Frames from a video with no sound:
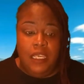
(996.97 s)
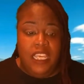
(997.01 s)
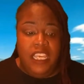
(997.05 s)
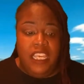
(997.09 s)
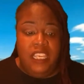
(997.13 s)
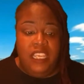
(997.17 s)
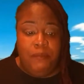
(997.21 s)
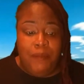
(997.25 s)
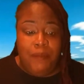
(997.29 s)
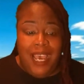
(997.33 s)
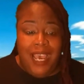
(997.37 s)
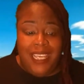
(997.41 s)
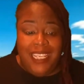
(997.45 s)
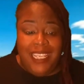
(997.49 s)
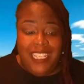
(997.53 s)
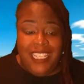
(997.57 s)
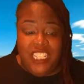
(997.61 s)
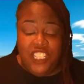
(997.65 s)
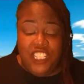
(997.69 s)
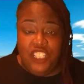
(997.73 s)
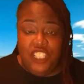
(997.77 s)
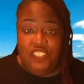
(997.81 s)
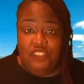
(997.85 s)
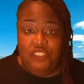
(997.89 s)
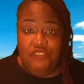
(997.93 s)
in my
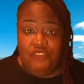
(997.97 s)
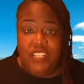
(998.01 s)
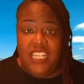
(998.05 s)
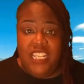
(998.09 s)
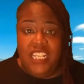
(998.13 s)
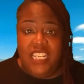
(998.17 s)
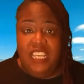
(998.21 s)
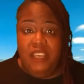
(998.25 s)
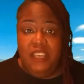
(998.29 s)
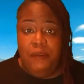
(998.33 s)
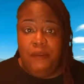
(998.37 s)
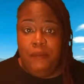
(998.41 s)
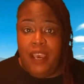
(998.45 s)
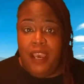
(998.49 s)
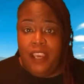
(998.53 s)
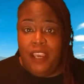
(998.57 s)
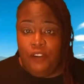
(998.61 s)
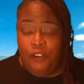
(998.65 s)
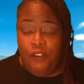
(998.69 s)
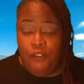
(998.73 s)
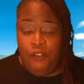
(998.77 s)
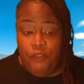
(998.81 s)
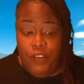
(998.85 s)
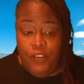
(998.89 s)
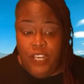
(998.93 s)
industry, in my
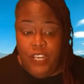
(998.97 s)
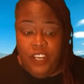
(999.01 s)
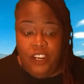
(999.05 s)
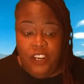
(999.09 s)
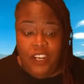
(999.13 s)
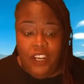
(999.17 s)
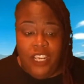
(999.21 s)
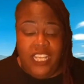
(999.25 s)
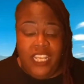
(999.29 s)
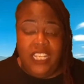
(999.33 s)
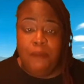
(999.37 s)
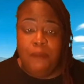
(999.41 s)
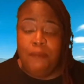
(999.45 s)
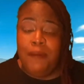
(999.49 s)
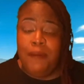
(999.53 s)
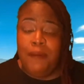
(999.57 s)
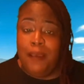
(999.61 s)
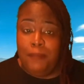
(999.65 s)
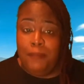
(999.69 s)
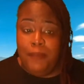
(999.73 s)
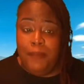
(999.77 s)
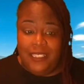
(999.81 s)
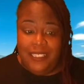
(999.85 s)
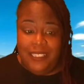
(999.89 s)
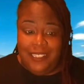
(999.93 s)
career, and in
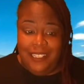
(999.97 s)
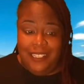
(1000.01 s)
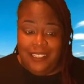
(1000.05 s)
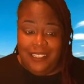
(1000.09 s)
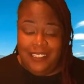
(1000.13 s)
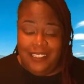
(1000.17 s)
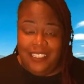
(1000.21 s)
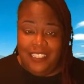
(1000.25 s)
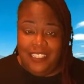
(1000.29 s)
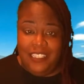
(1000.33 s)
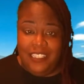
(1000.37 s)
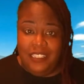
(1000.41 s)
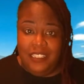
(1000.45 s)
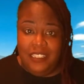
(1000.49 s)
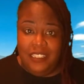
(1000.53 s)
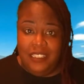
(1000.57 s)
my business.